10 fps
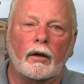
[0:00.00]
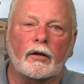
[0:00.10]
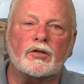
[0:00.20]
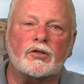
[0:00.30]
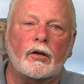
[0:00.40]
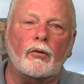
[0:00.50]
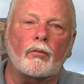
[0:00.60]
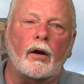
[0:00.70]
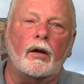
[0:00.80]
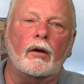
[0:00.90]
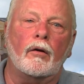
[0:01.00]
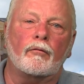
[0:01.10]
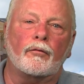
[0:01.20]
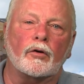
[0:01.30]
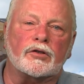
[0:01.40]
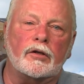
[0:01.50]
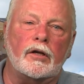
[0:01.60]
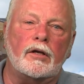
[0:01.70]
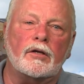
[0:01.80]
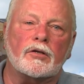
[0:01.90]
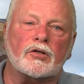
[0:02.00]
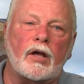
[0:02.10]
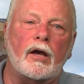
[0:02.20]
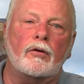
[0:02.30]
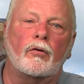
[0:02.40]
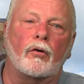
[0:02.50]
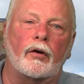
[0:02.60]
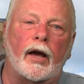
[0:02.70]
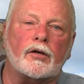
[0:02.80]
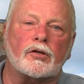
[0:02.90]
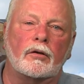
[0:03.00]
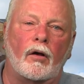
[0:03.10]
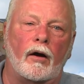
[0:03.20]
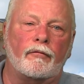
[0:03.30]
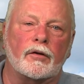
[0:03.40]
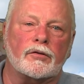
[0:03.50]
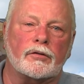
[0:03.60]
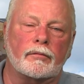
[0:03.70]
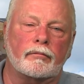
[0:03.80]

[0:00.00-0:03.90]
consider running for city, state, or national office.